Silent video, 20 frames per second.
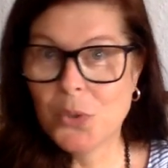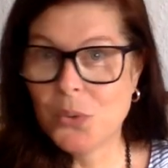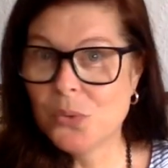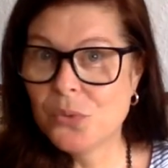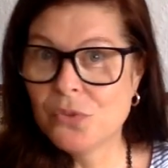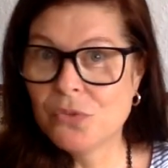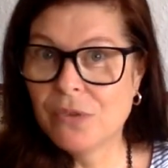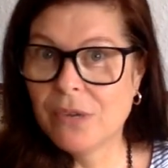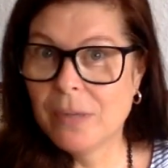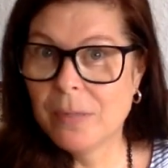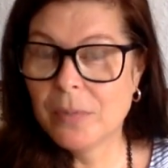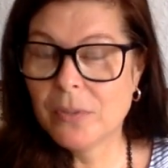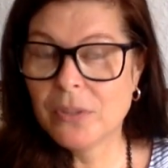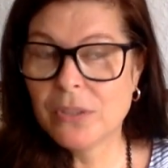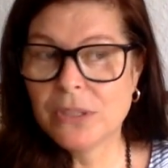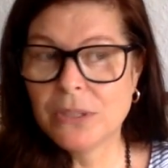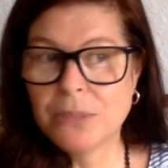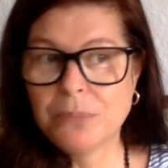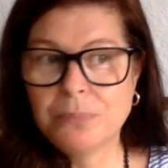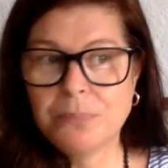to use
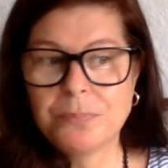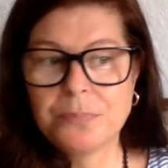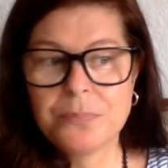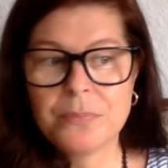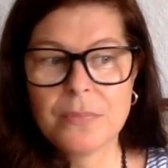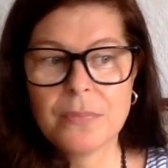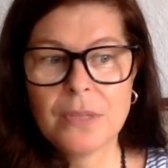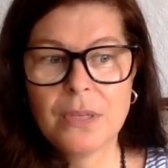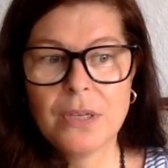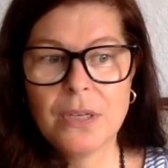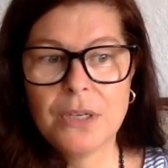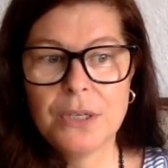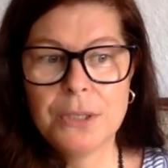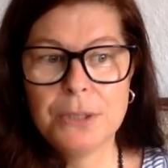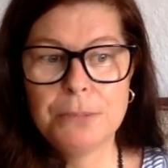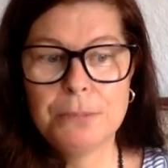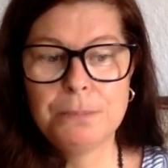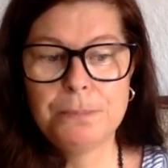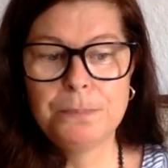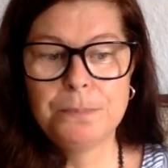rape oil,
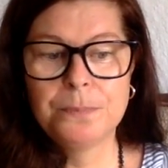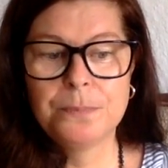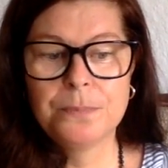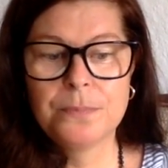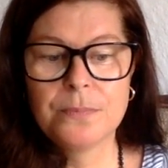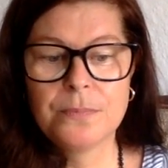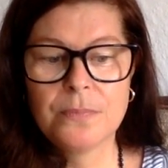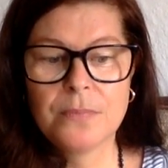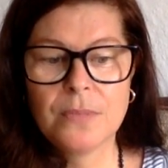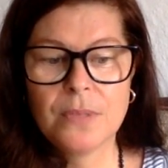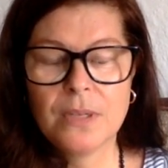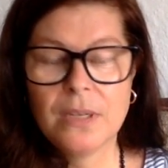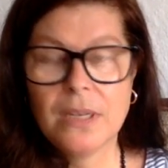and